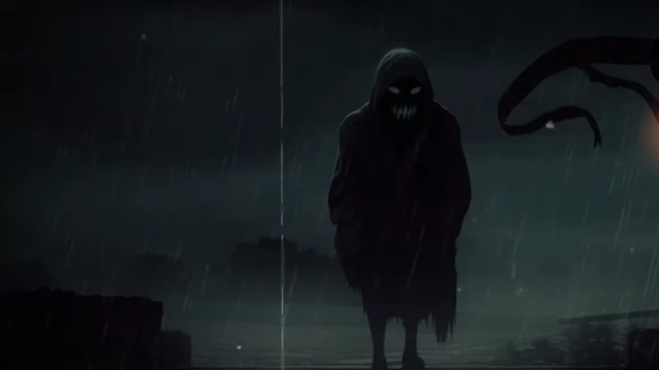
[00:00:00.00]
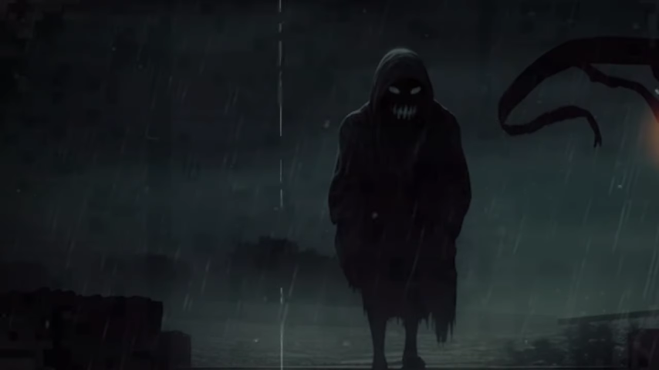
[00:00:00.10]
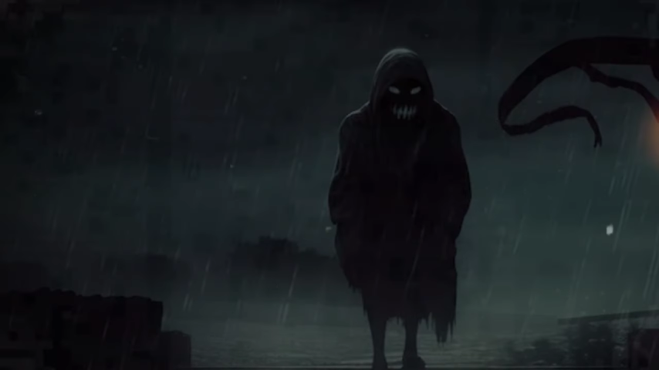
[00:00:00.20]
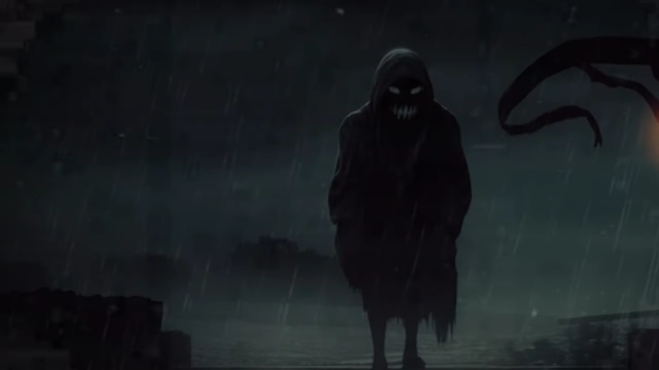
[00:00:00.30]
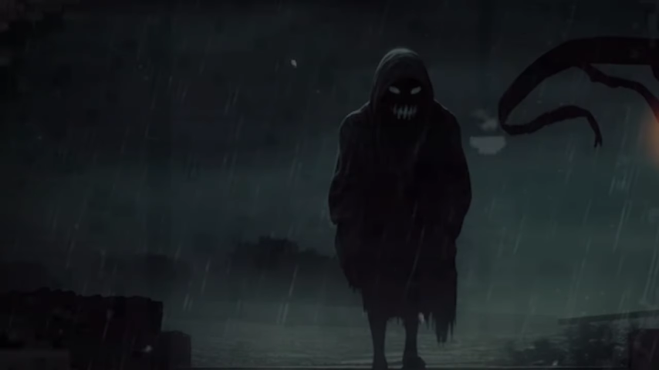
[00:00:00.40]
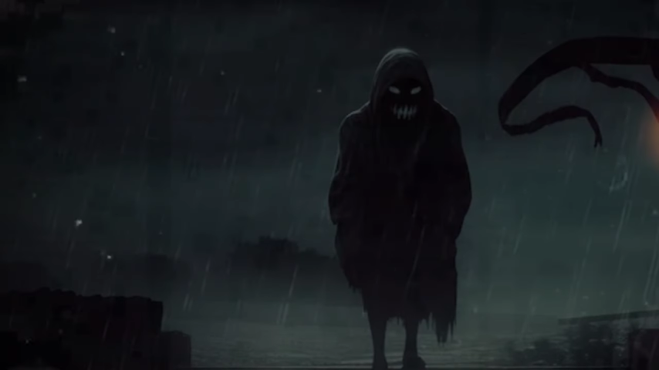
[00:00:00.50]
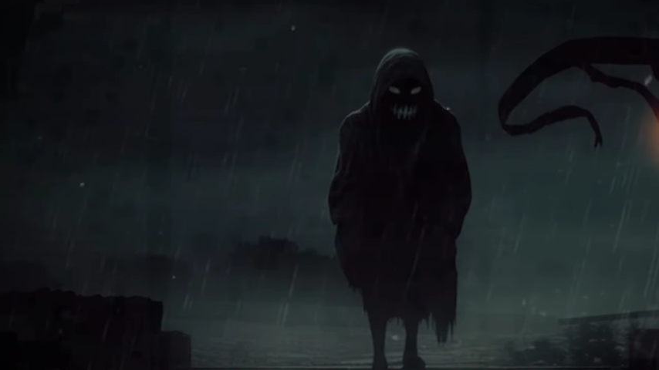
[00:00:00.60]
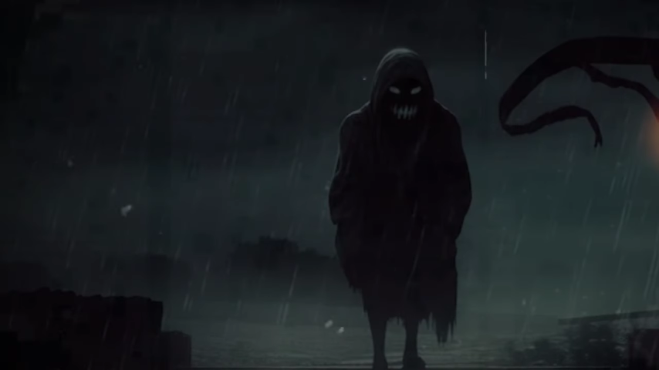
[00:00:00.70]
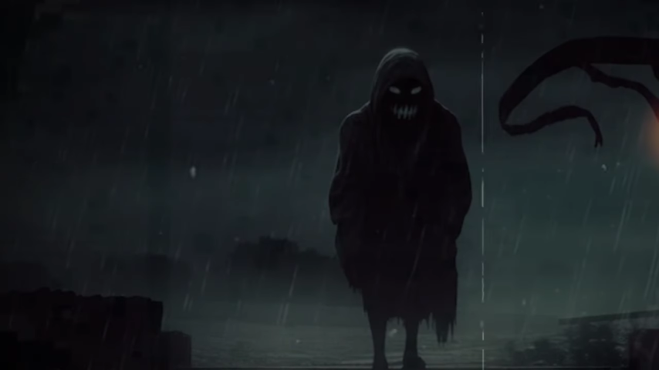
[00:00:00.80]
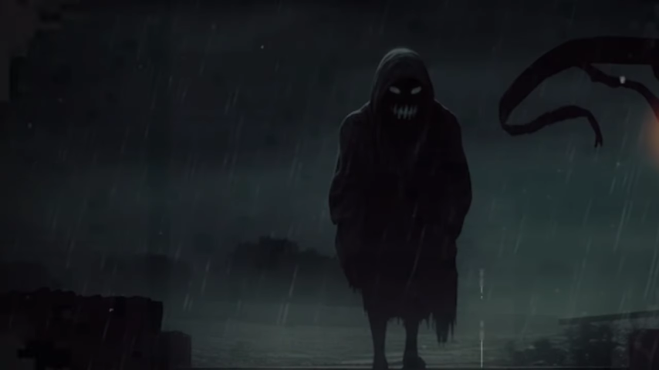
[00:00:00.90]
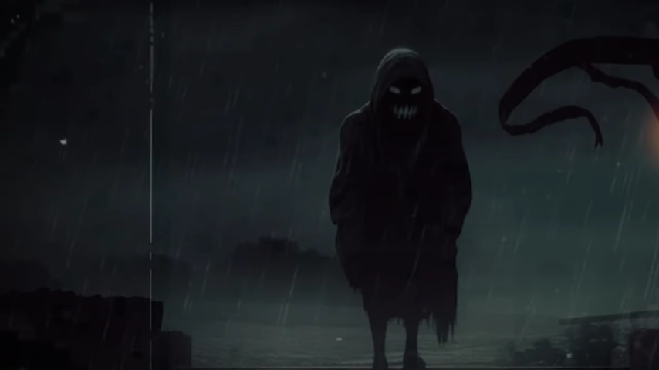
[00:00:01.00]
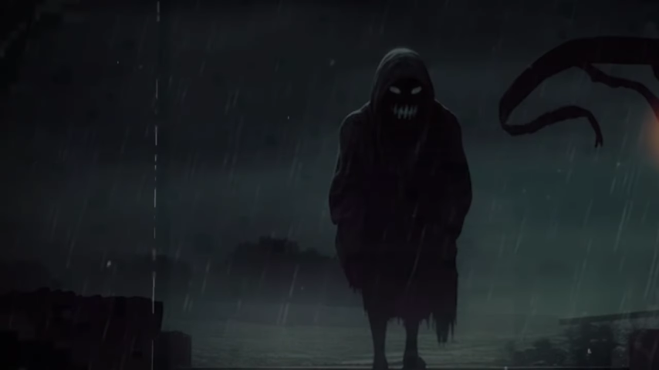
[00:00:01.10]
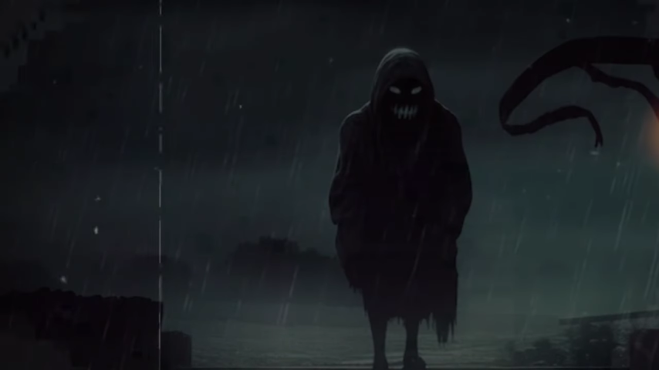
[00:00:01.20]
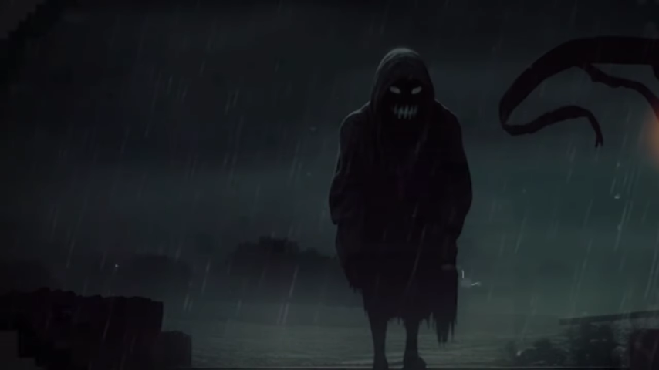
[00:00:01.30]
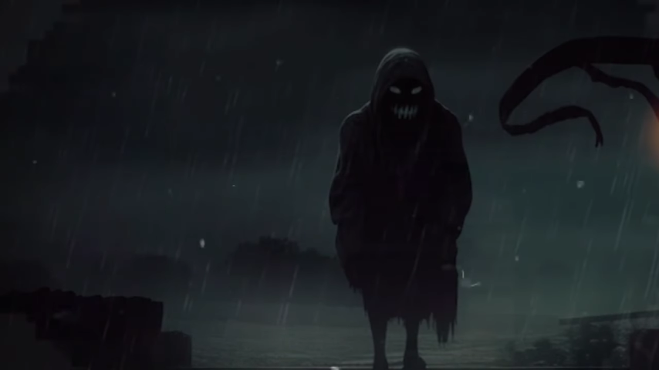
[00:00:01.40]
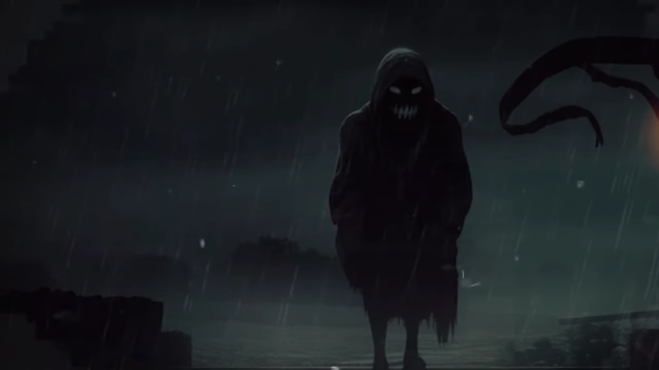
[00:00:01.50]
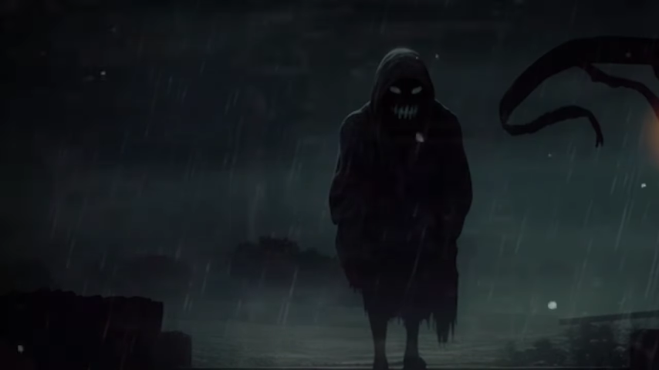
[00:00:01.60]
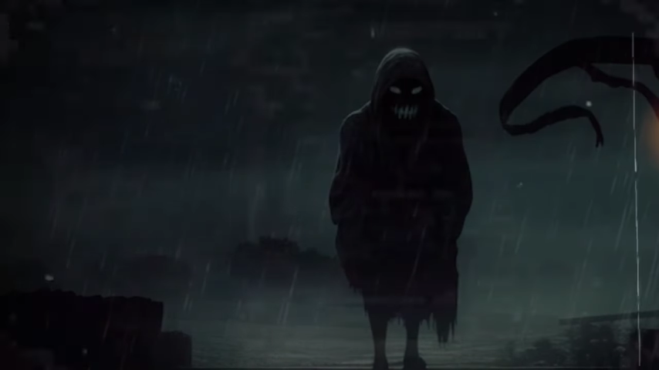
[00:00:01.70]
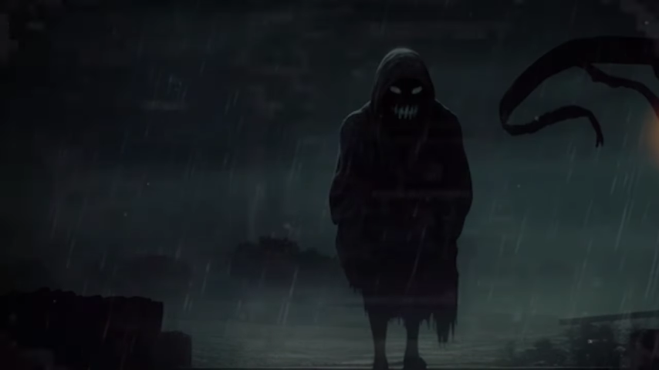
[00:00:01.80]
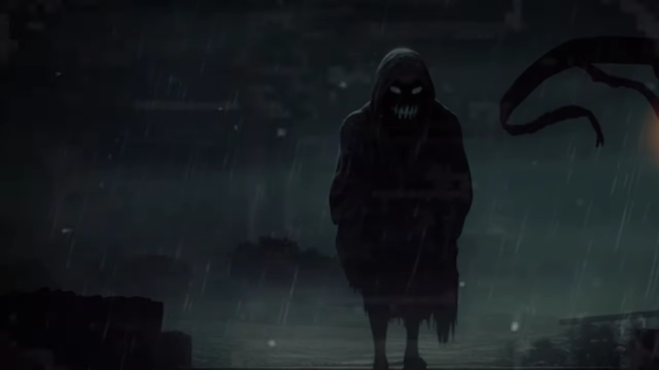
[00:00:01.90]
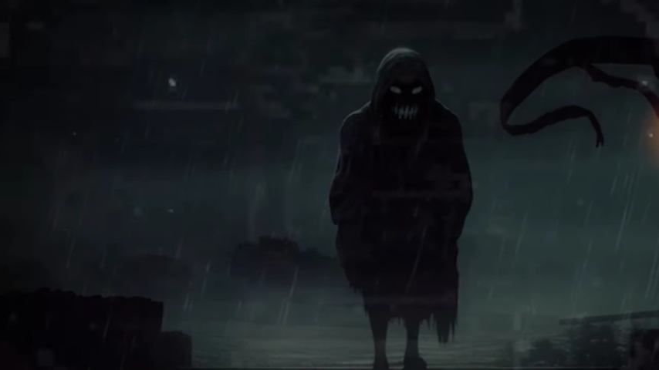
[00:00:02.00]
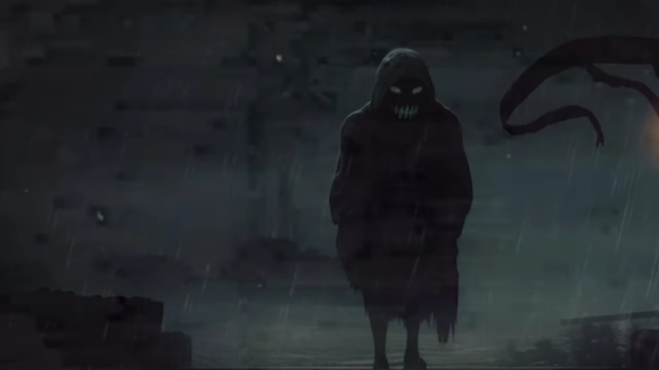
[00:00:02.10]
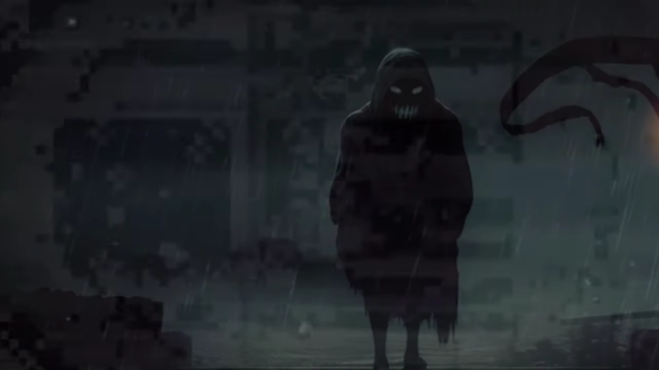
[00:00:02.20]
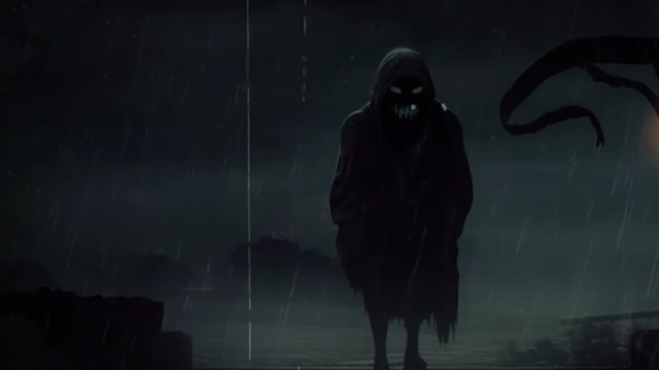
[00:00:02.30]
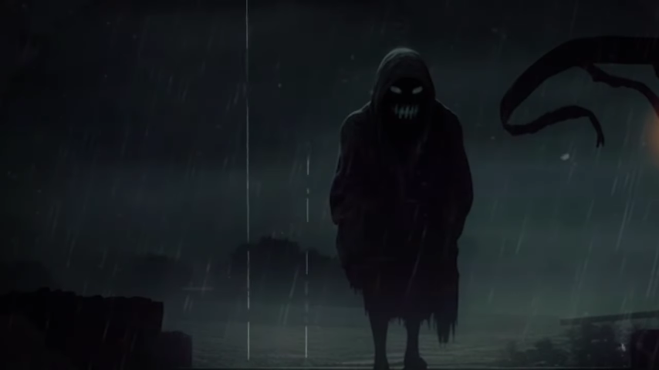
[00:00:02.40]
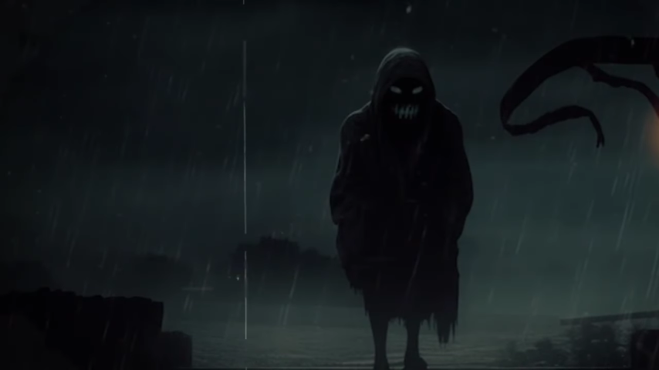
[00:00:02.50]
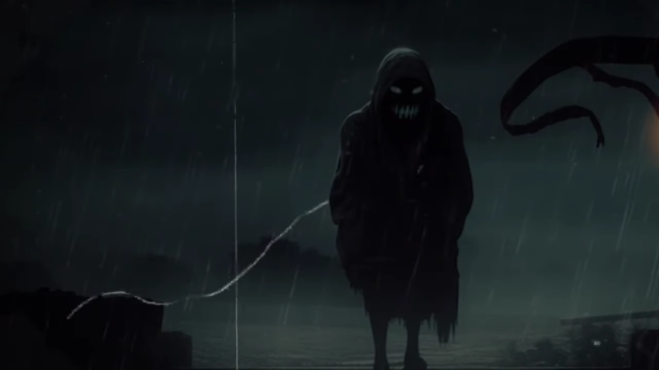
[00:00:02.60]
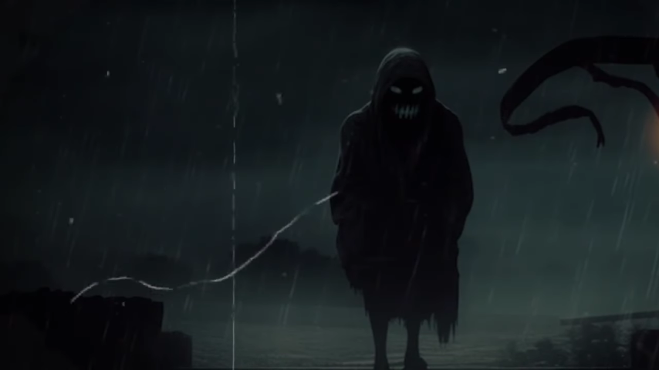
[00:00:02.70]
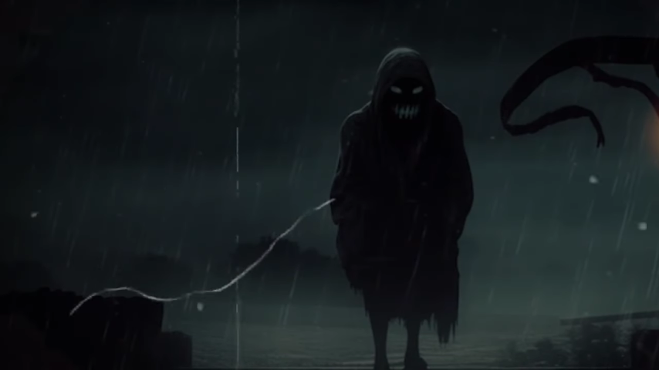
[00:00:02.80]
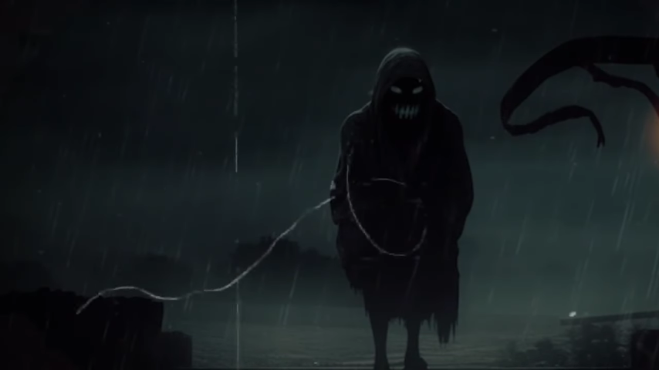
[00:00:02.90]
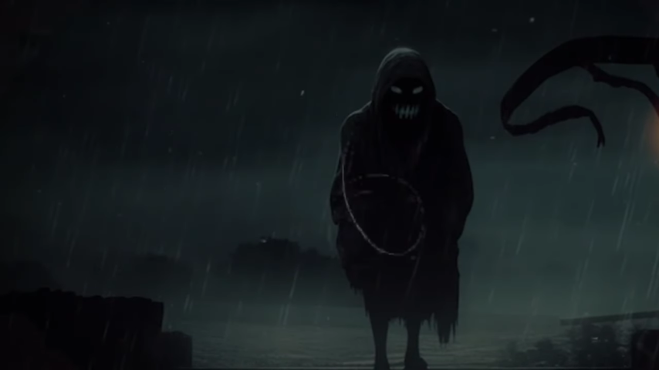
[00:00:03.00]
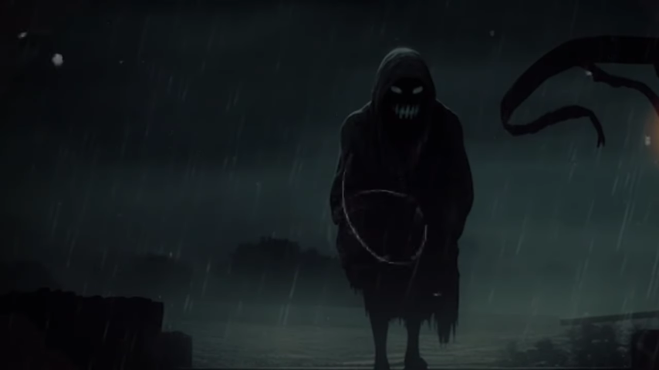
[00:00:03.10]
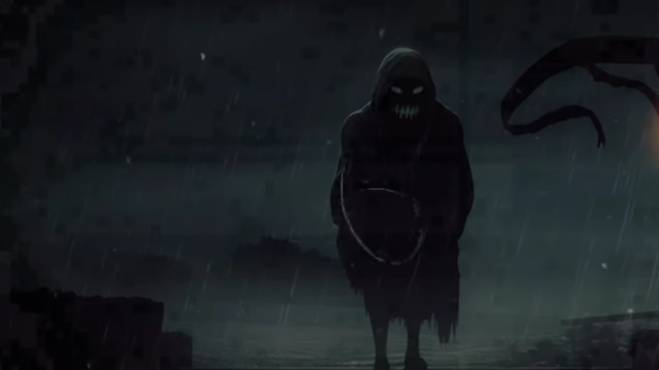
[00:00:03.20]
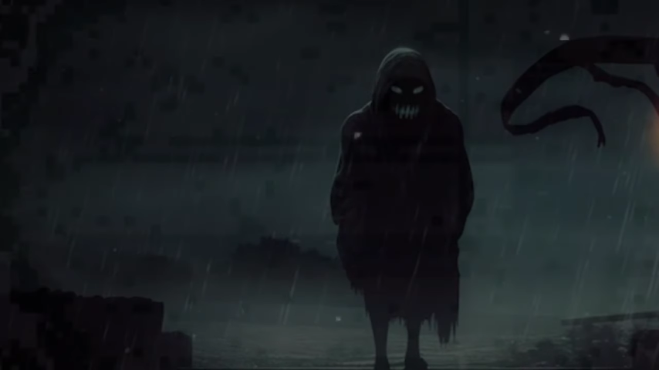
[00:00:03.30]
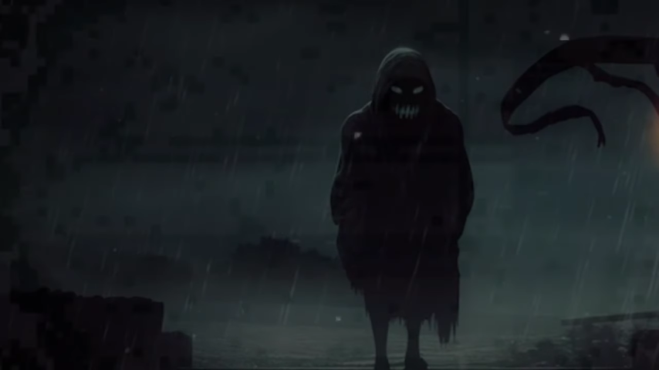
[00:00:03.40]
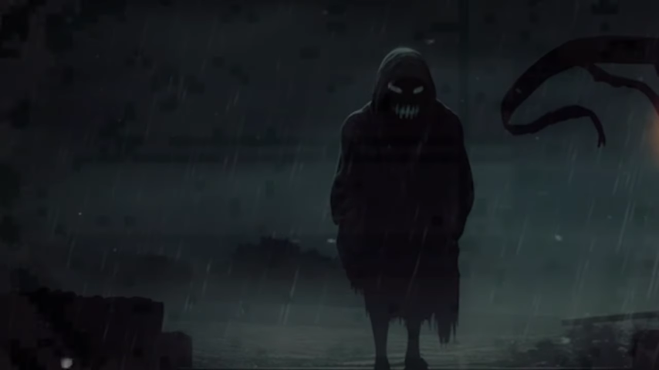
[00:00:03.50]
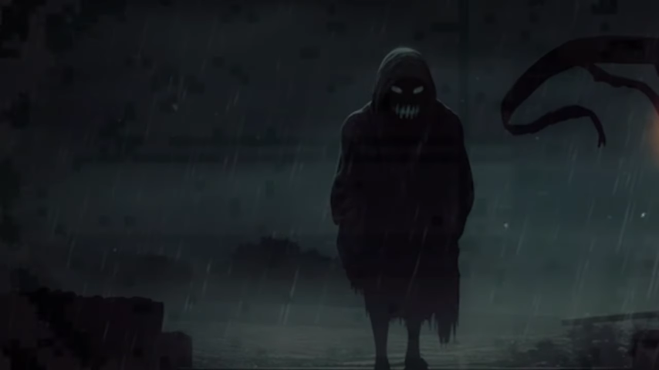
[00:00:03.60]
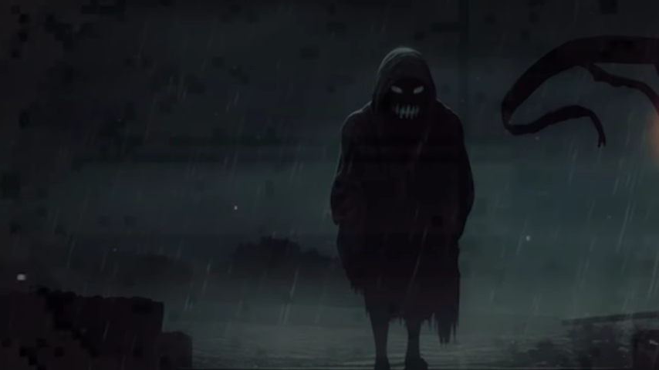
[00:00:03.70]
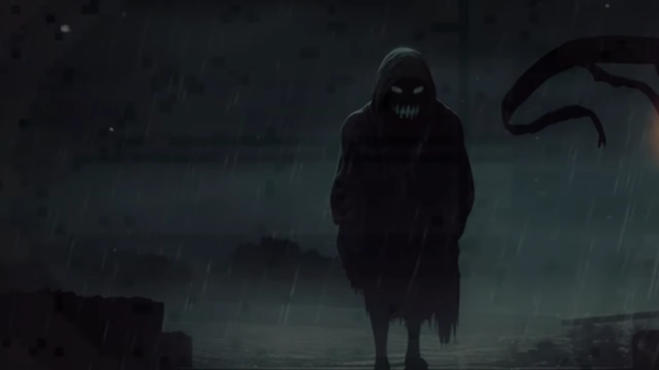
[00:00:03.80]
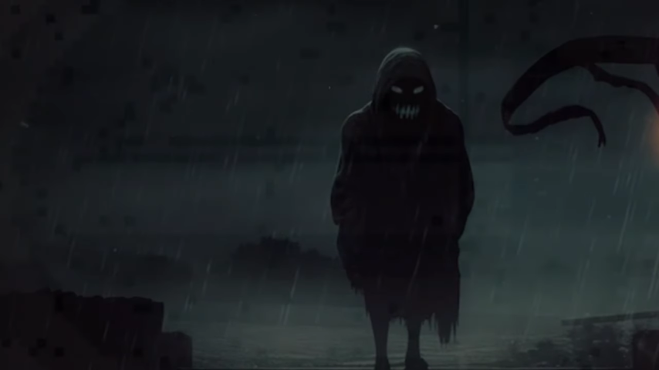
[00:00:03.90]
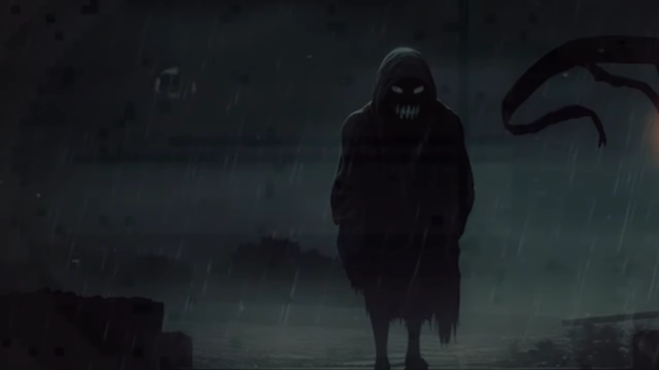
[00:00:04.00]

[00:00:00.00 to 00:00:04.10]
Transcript: No face is visible, so there are no lips to read.